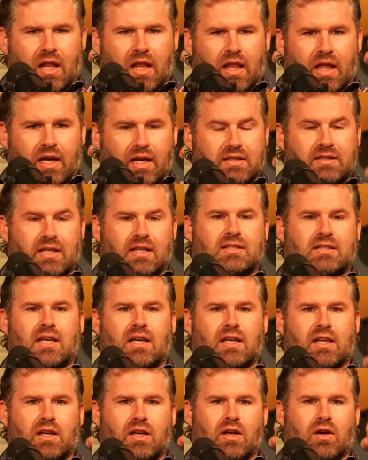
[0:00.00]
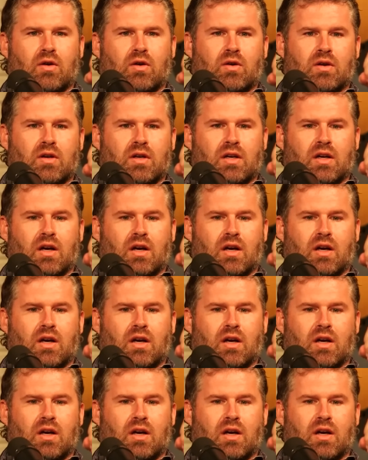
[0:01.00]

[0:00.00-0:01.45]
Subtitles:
like I said a second ago,